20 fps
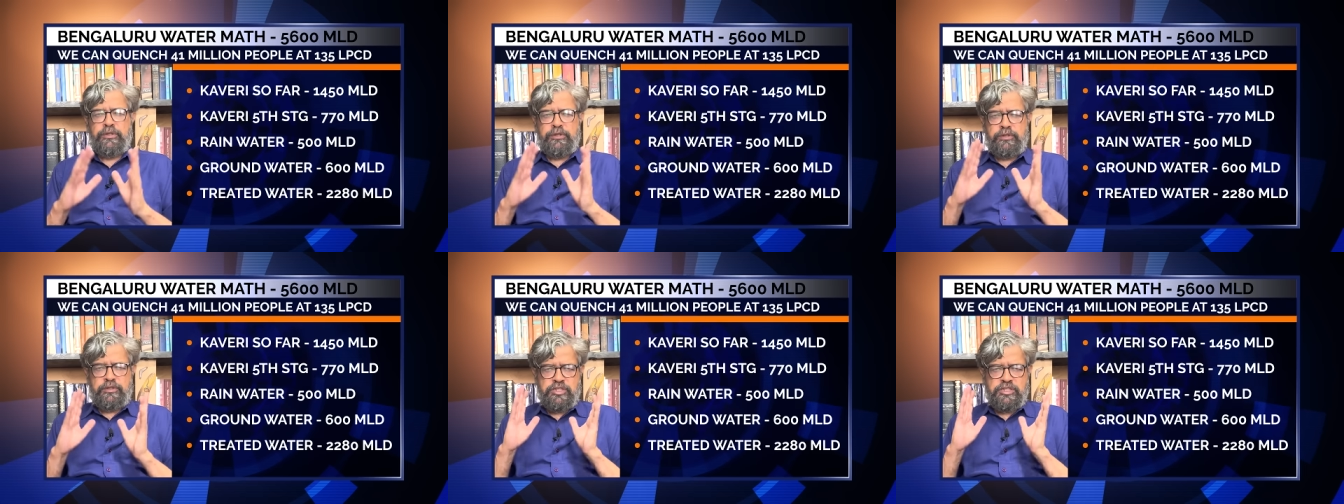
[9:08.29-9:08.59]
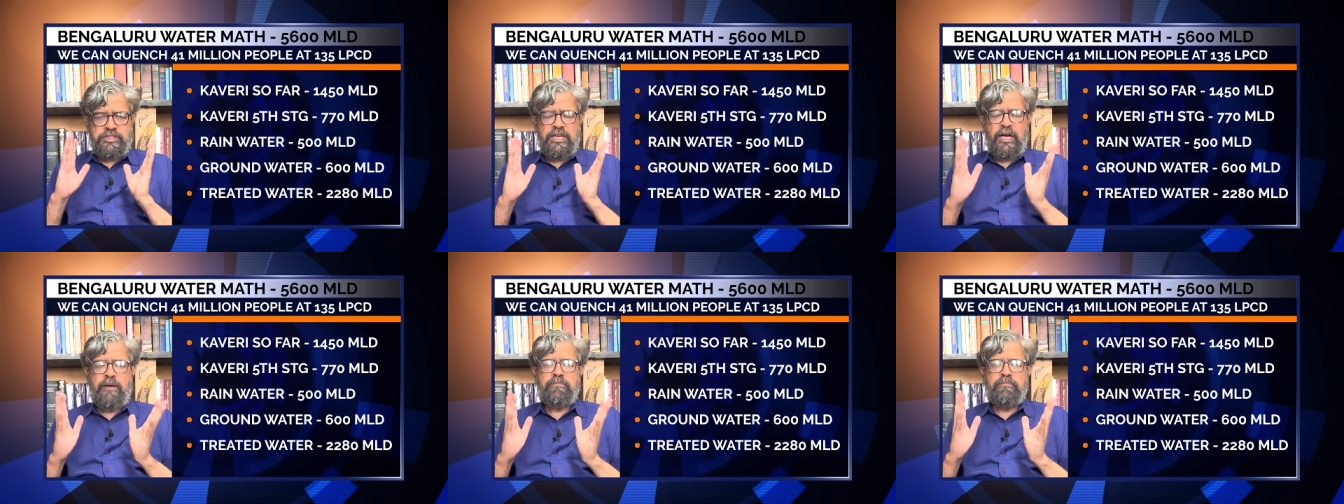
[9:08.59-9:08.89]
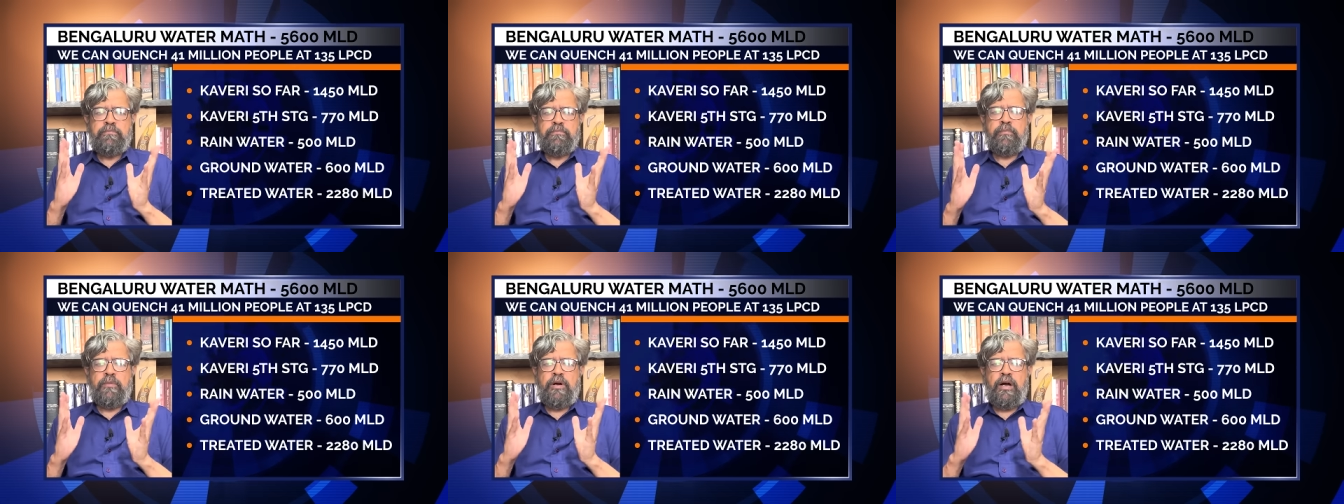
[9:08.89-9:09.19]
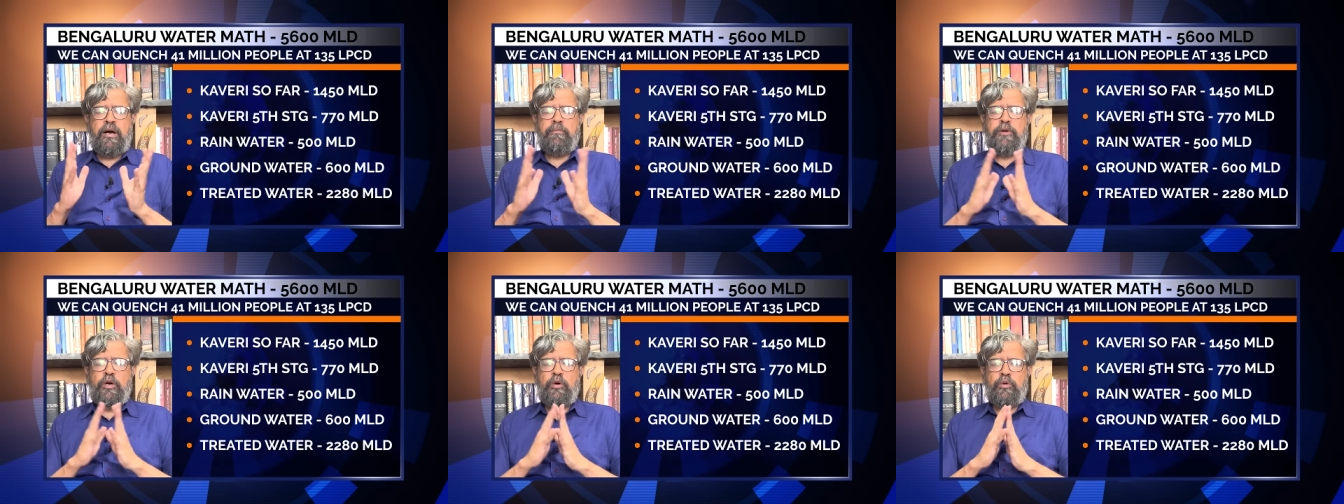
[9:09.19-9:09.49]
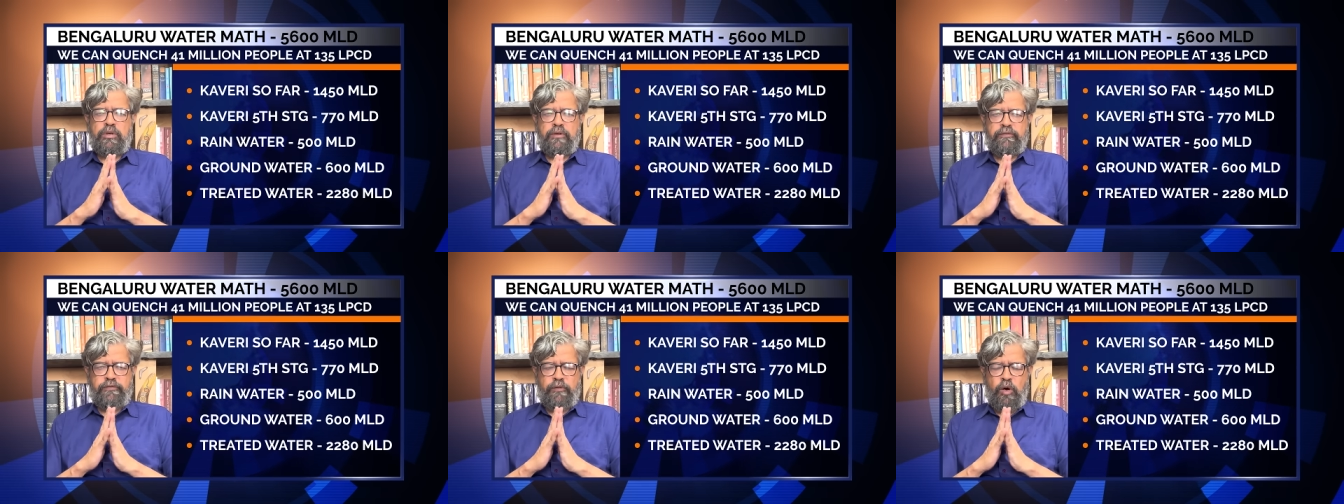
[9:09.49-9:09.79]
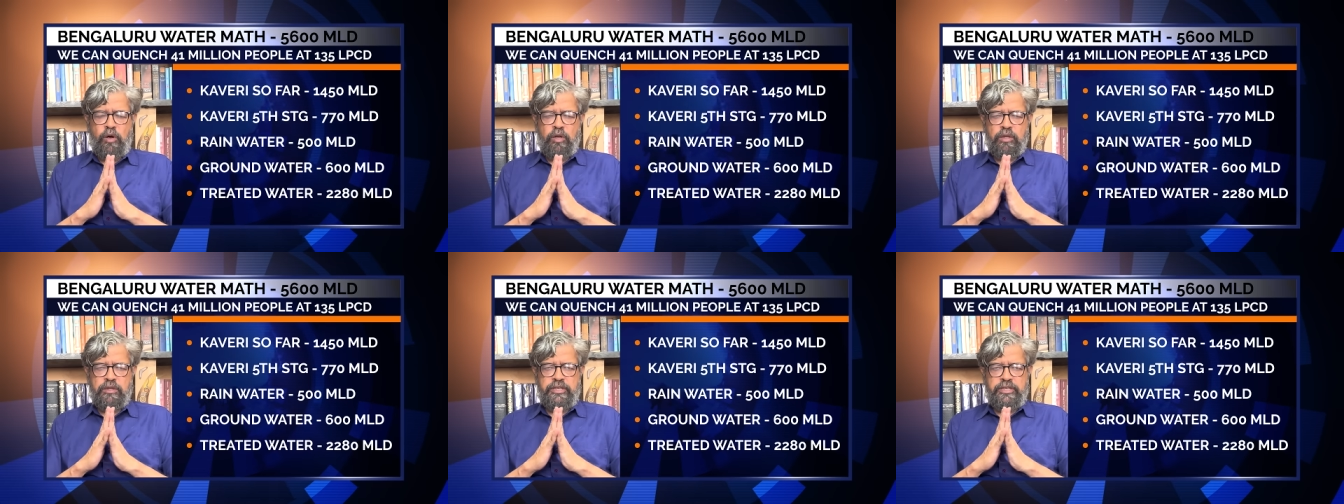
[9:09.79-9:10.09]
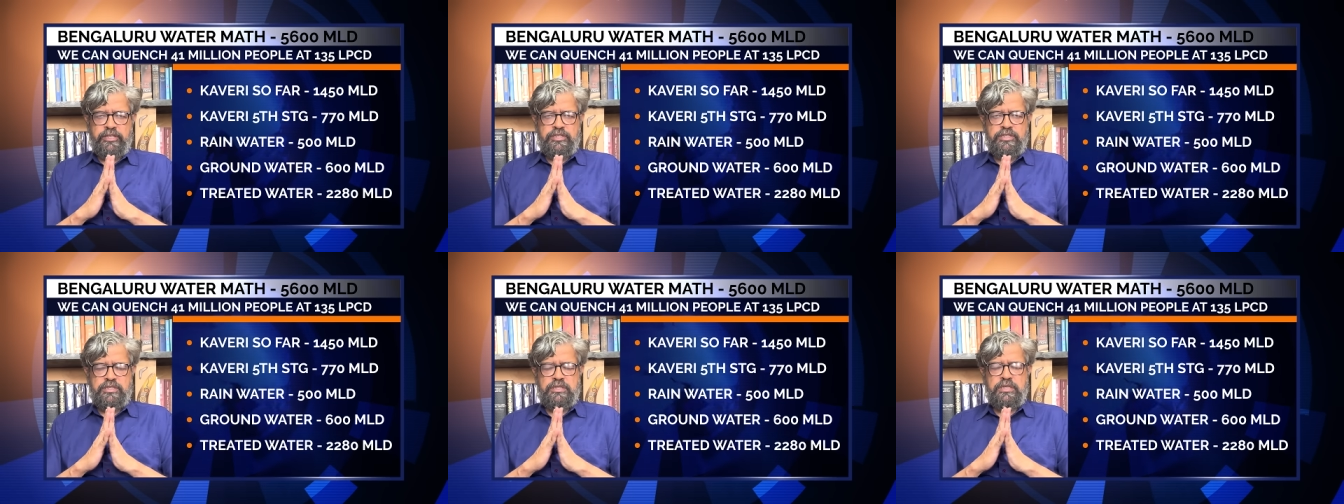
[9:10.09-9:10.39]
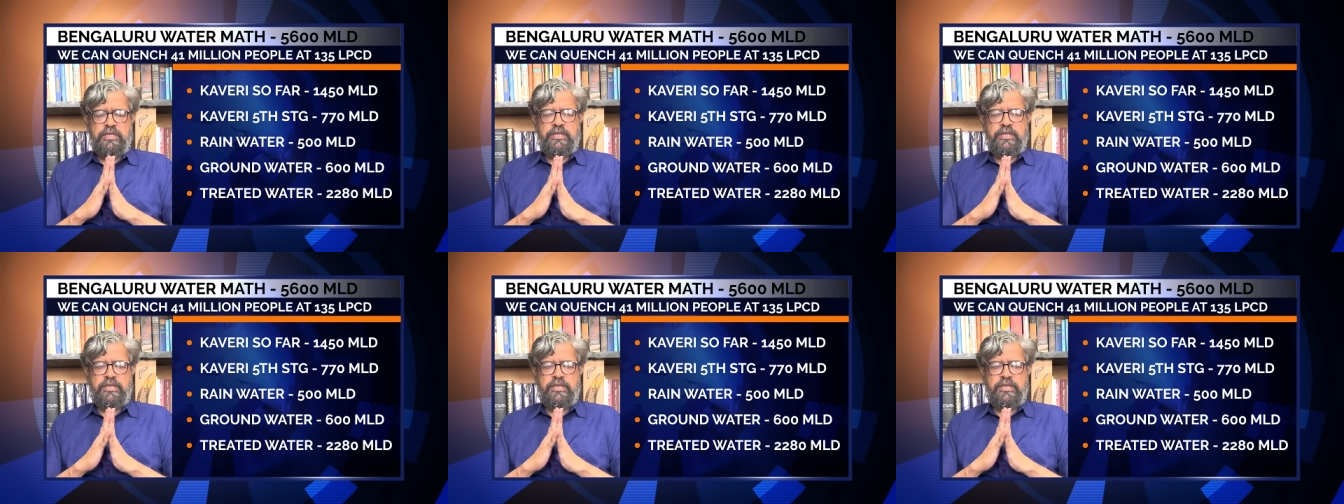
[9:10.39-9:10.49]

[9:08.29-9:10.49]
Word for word: Some amount of all this